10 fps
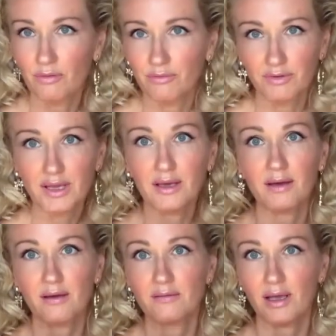
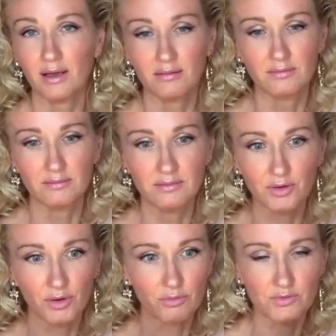vegan and
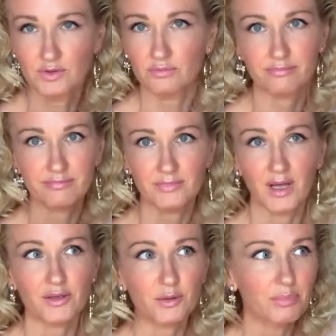
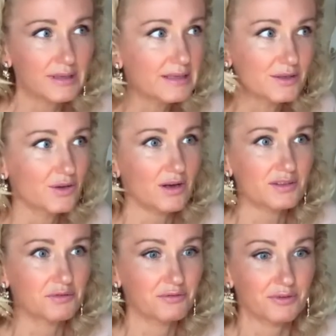not completely
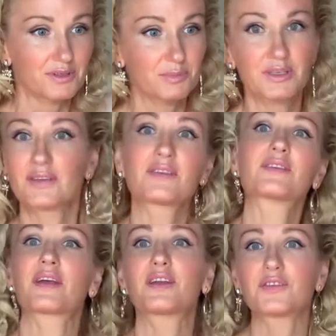toxin free, because
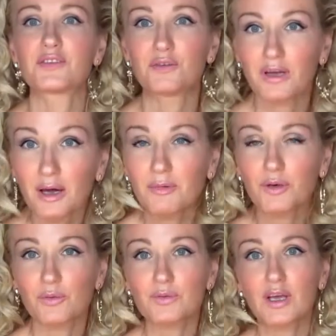it's still
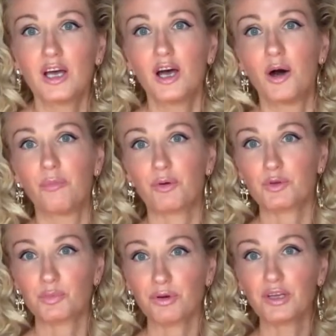chemicals, but it
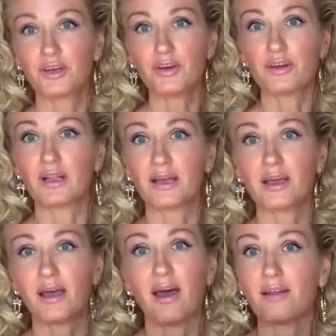was pretty good.
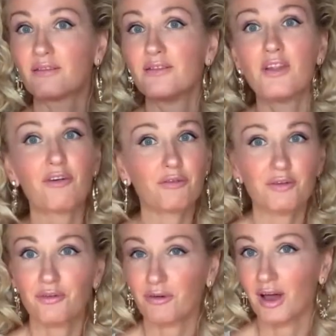I had
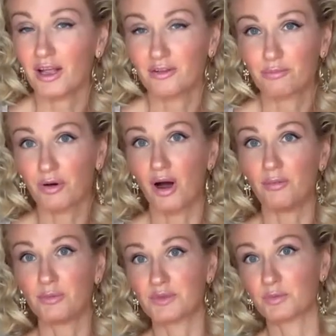never had
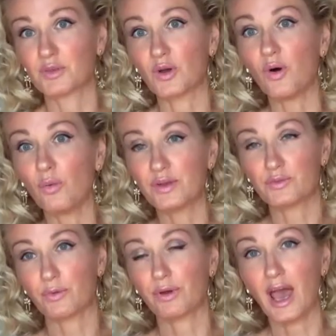problems, was always
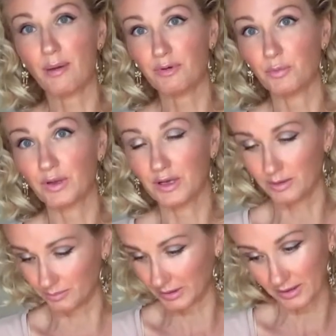very happy with
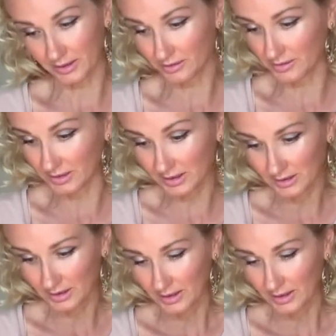it. But you see,